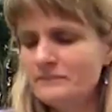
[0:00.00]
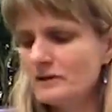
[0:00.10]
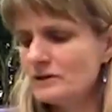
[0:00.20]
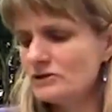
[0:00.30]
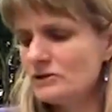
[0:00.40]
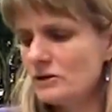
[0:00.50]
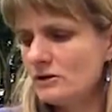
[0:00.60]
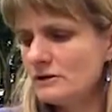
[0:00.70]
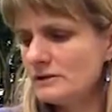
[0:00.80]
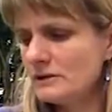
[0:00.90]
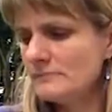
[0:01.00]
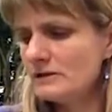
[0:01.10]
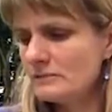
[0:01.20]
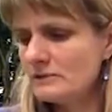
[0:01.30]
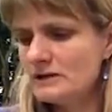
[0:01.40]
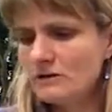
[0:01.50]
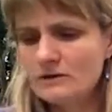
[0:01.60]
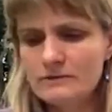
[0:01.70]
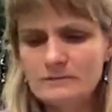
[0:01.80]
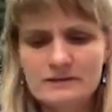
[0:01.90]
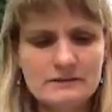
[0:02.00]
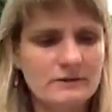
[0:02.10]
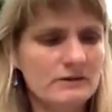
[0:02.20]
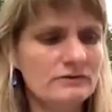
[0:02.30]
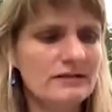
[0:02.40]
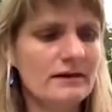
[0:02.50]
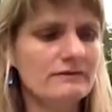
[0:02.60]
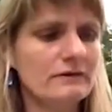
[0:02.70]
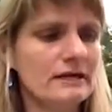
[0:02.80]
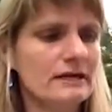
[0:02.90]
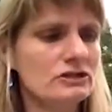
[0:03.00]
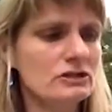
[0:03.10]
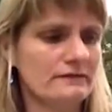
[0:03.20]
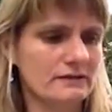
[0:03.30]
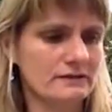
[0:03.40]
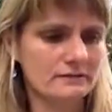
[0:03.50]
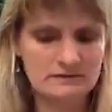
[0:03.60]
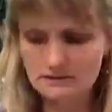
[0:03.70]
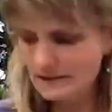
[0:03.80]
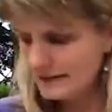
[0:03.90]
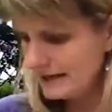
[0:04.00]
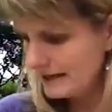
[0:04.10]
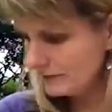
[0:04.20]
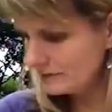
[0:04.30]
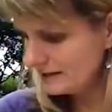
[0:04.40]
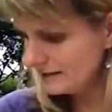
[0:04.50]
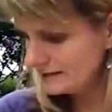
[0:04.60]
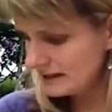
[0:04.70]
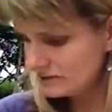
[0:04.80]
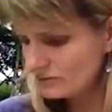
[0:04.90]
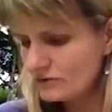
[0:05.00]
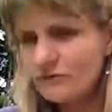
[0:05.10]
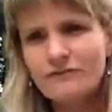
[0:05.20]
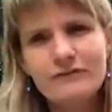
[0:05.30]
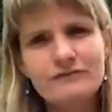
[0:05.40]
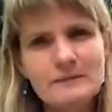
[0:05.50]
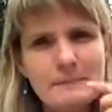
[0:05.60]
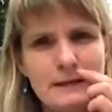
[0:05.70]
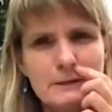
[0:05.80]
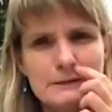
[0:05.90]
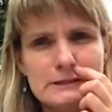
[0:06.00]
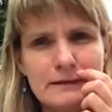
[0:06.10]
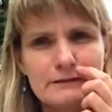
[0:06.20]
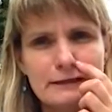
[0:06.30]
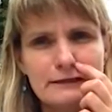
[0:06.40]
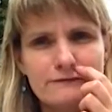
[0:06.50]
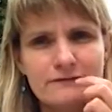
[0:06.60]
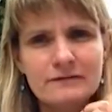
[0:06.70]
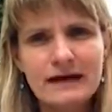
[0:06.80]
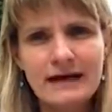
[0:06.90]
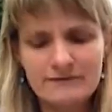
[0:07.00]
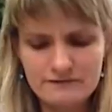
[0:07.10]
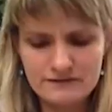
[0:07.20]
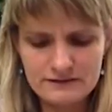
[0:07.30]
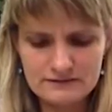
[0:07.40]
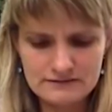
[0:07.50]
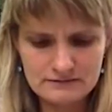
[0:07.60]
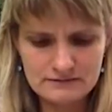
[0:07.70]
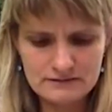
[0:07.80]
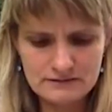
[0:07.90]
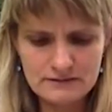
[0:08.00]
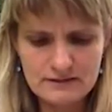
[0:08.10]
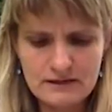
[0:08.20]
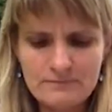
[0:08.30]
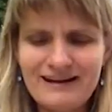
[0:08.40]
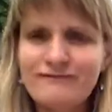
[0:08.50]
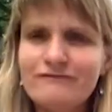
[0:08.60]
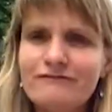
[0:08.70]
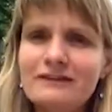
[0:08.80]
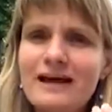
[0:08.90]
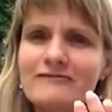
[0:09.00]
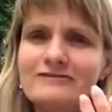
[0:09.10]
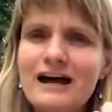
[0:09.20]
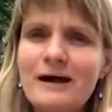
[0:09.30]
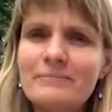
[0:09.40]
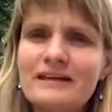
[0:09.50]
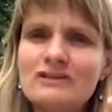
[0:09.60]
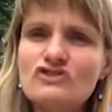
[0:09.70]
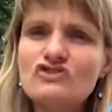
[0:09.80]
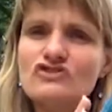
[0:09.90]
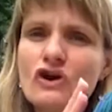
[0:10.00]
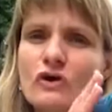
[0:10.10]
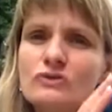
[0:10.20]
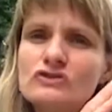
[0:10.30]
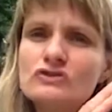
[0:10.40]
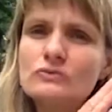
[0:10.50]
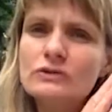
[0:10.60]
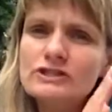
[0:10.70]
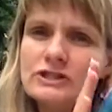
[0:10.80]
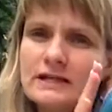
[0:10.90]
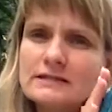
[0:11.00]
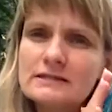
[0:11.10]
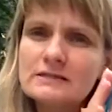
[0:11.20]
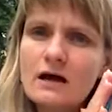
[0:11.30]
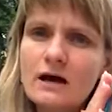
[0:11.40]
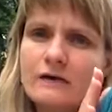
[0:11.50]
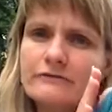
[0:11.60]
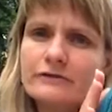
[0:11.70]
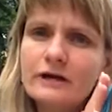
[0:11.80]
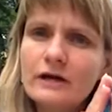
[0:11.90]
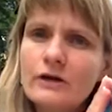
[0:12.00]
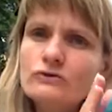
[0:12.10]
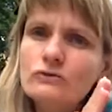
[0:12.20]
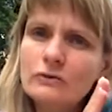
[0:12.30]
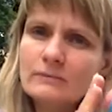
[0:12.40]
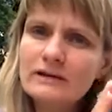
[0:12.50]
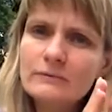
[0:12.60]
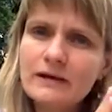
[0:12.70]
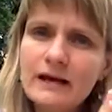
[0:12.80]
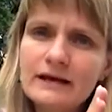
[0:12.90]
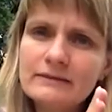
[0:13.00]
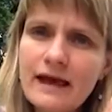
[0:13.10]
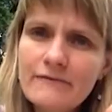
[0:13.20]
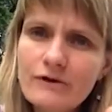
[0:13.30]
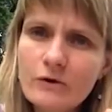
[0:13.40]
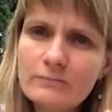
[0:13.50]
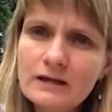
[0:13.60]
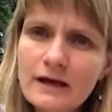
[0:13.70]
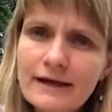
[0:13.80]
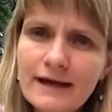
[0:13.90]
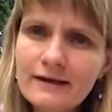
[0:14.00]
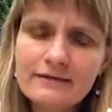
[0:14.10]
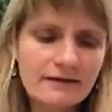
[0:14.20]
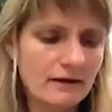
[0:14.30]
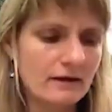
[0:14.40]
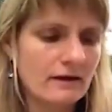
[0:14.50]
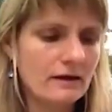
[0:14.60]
a shawl until I'm done with the yarn because I want to use every inch of it. And what did I say? 350 meters, I believe I have of this. But it fluffed up. It is so squishy and soft. Normally when I Navajo ply anything,